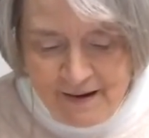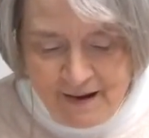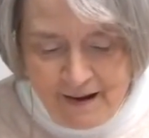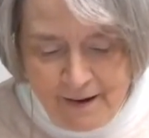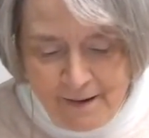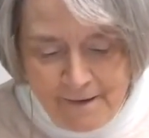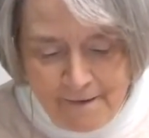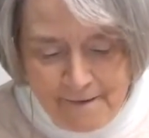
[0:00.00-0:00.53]

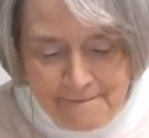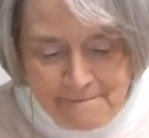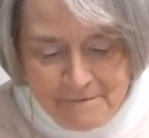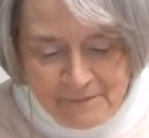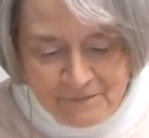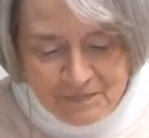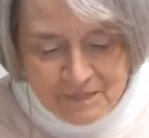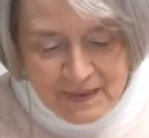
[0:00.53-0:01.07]

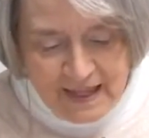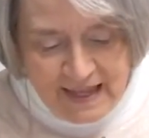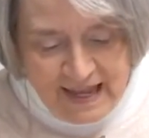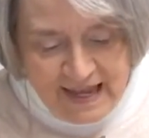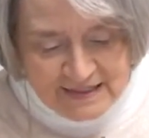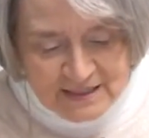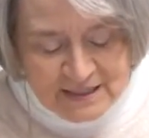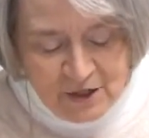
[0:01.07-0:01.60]

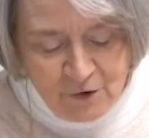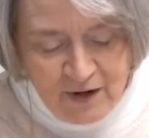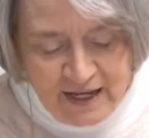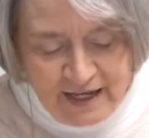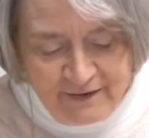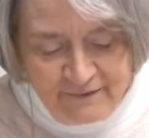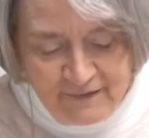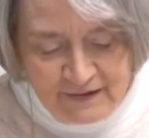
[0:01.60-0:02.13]
And so
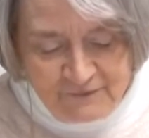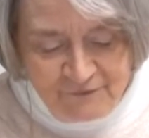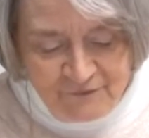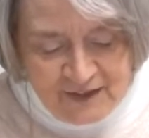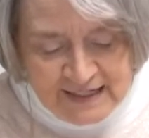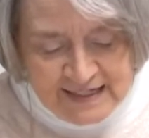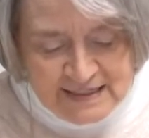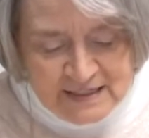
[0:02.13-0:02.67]
he
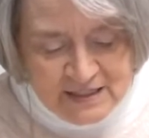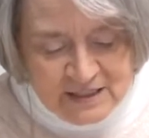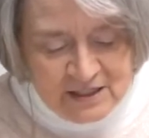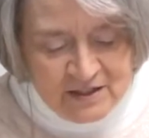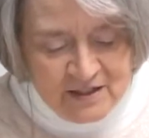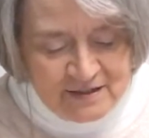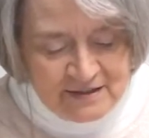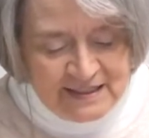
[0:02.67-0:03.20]
flees to
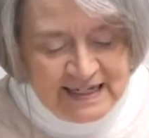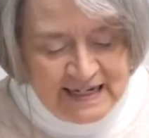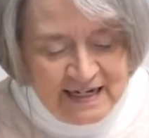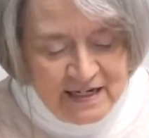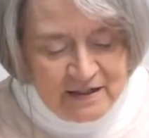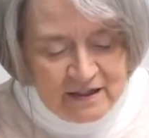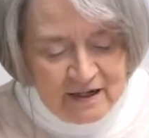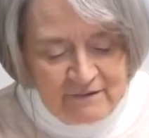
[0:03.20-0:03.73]
the
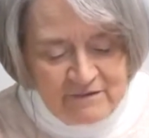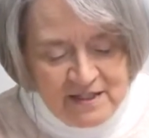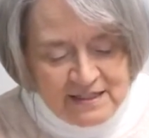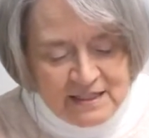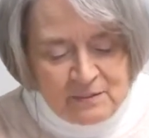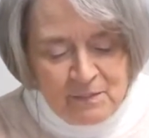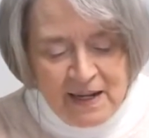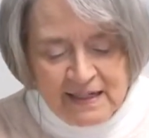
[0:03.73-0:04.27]
tent of
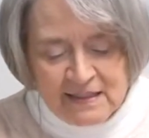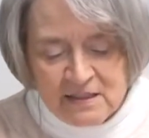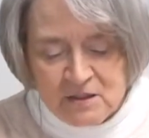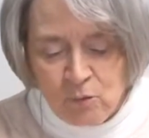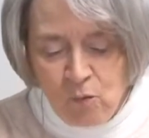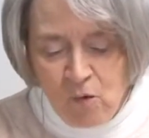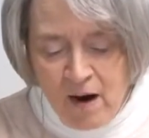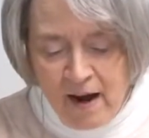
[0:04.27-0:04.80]
this man's
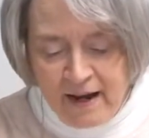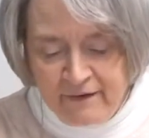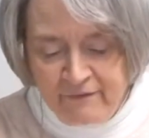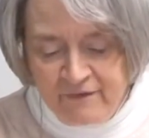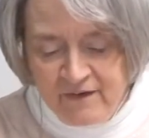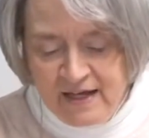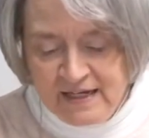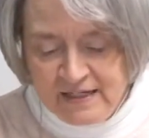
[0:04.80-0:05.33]

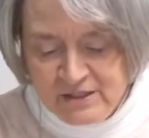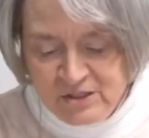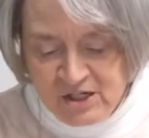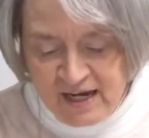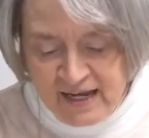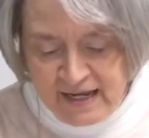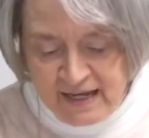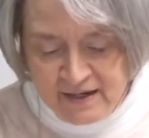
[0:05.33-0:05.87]
wife,
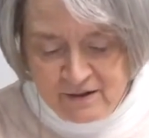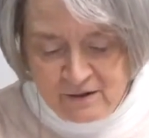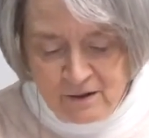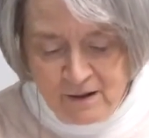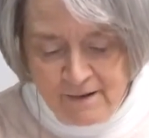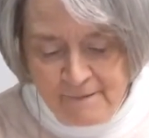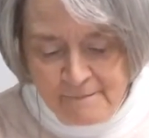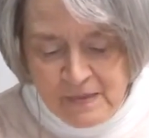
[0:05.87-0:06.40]
Jael.
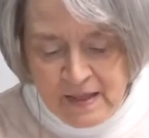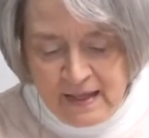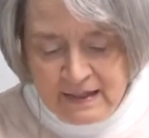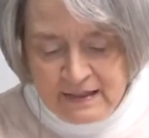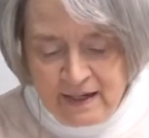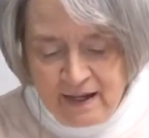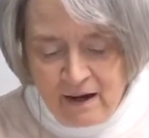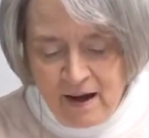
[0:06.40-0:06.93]

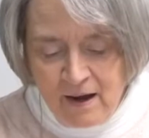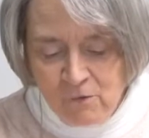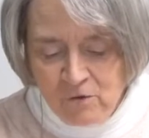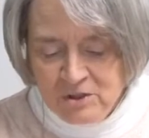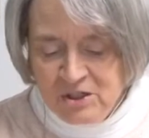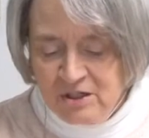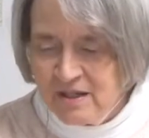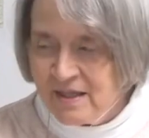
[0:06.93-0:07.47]
Now, I
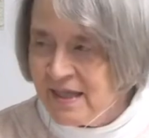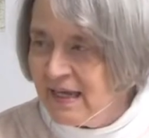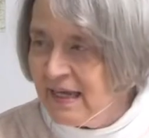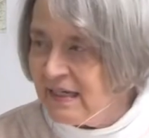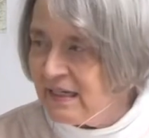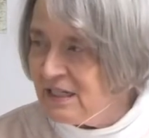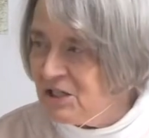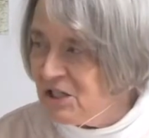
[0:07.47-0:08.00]
want you to
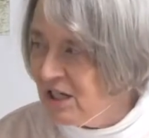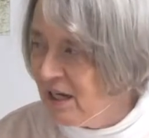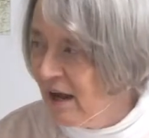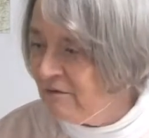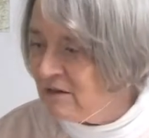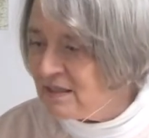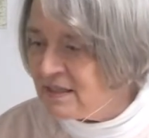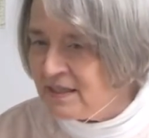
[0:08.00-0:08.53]
think, did she
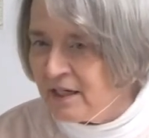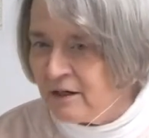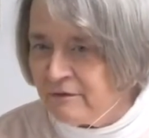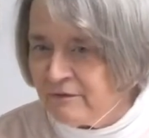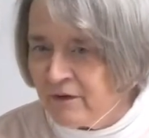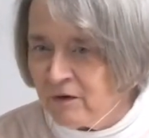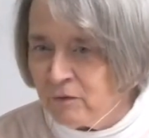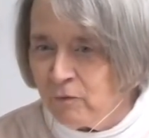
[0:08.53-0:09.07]
have a cell
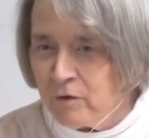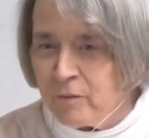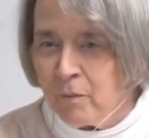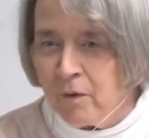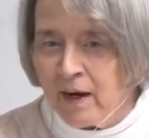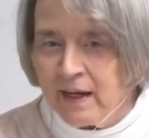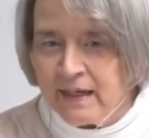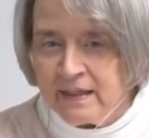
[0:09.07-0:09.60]
phone with
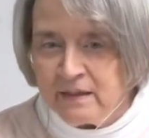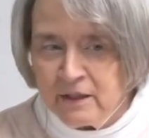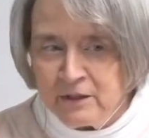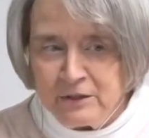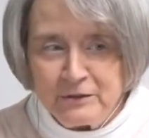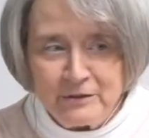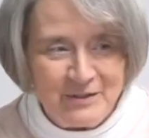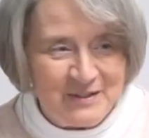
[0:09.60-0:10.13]
breaking
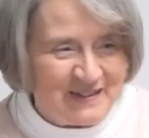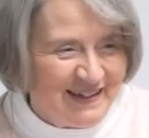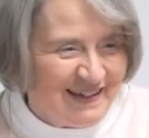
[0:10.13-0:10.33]
news?